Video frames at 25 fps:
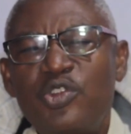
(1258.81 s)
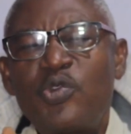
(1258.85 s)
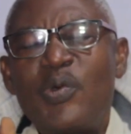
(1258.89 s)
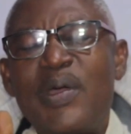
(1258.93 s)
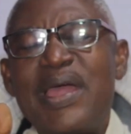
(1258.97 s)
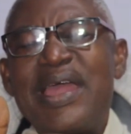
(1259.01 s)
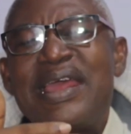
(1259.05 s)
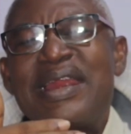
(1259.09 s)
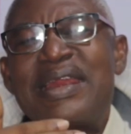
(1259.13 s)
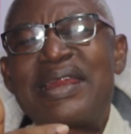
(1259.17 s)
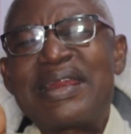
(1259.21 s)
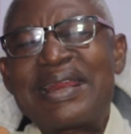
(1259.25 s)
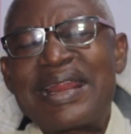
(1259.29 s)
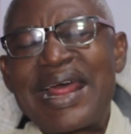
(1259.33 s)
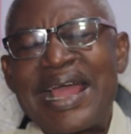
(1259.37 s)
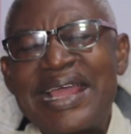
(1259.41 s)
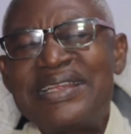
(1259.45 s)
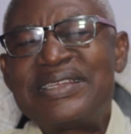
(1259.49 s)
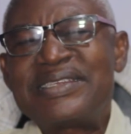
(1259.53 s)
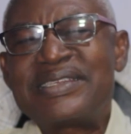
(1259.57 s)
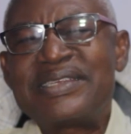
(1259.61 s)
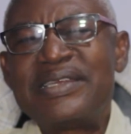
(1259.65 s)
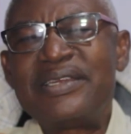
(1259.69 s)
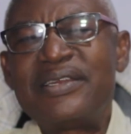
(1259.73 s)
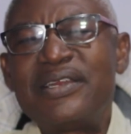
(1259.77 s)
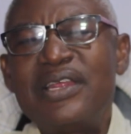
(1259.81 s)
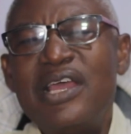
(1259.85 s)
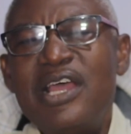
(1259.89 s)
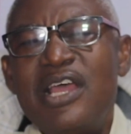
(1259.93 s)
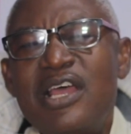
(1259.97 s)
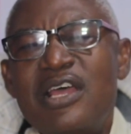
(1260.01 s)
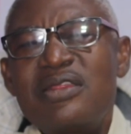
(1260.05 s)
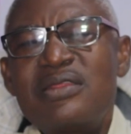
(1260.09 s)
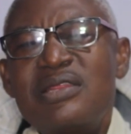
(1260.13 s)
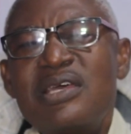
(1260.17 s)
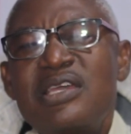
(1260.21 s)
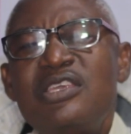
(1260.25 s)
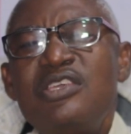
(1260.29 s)
to enlighten
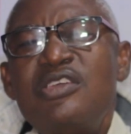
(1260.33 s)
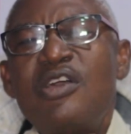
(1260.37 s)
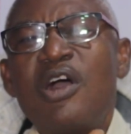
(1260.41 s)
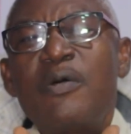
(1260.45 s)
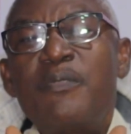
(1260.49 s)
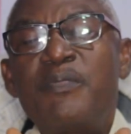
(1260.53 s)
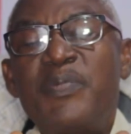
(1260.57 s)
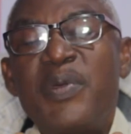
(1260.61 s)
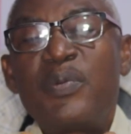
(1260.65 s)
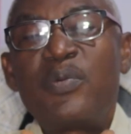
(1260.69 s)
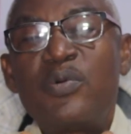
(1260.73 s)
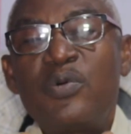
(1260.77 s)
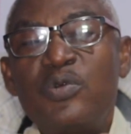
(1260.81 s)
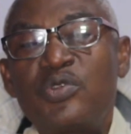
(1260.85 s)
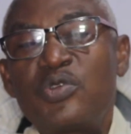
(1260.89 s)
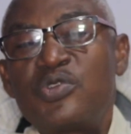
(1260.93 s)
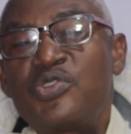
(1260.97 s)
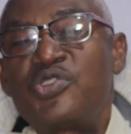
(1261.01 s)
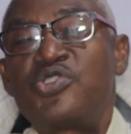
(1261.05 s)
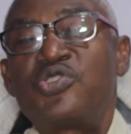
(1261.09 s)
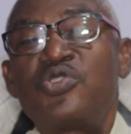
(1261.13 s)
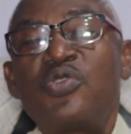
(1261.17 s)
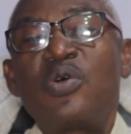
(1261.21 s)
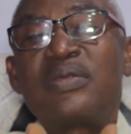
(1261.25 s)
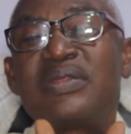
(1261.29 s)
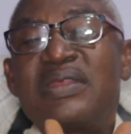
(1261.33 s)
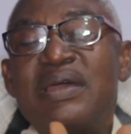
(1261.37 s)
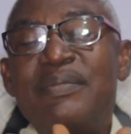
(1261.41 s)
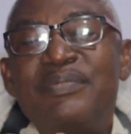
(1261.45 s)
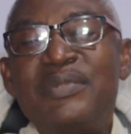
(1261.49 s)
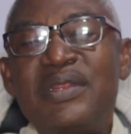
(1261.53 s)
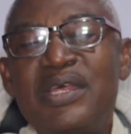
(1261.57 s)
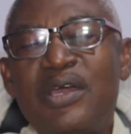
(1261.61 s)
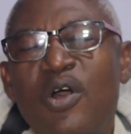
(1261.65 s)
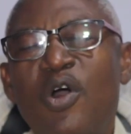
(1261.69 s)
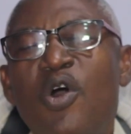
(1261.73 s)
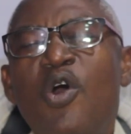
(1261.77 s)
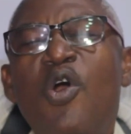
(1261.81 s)
the young people, to show
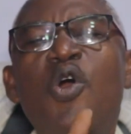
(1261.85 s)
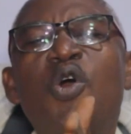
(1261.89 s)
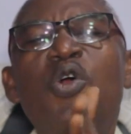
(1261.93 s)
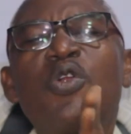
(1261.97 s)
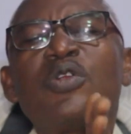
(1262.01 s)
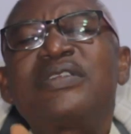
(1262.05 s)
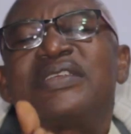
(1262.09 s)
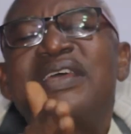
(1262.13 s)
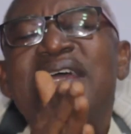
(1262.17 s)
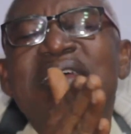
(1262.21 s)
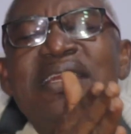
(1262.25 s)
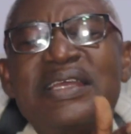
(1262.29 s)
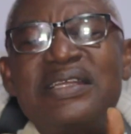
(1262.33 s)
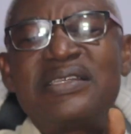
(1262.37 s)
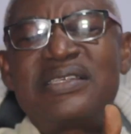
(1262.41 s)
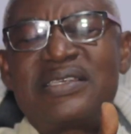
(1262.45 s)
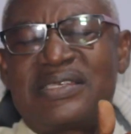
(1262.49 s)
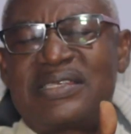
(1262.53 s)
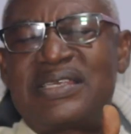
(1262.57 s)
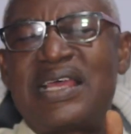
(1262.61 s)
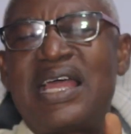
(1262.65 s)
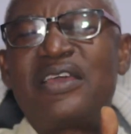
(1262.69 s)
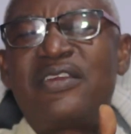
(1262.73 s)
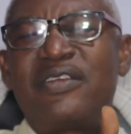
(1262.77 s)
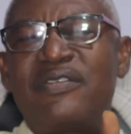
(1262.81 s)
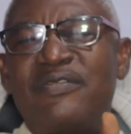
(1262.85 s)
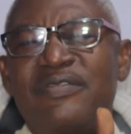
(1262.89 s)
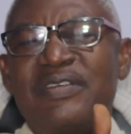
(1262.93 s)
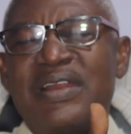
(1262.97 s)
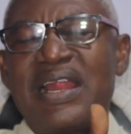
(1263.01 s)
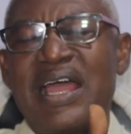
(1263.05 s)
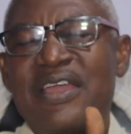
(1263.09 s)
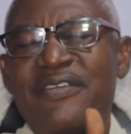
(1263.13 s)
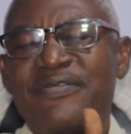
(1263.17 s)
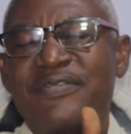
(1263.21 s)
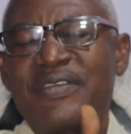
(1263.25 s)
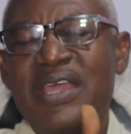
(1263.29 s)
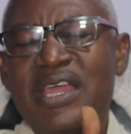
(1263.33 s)
them the alternate side of
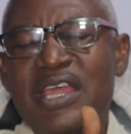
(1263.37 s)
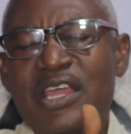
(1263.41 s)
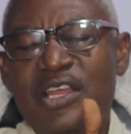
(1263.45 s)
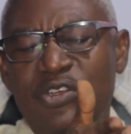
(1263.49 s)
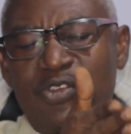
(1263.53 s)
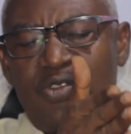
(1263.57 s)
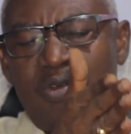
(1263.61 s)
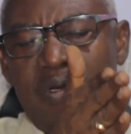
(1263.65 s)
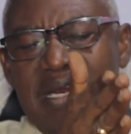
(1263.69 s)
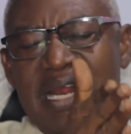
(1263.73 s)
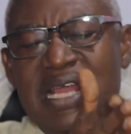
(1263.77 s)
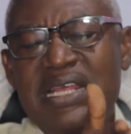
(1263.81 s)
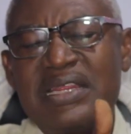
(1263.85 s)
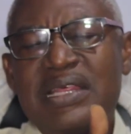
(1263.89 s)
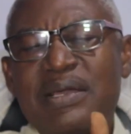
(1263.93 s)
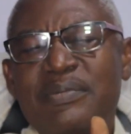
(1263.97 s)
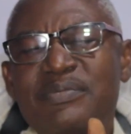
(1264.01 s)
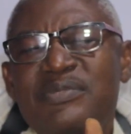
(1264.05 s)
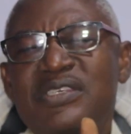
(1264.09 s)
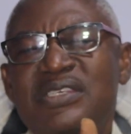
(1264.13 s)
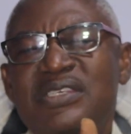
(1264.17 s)
life, to let them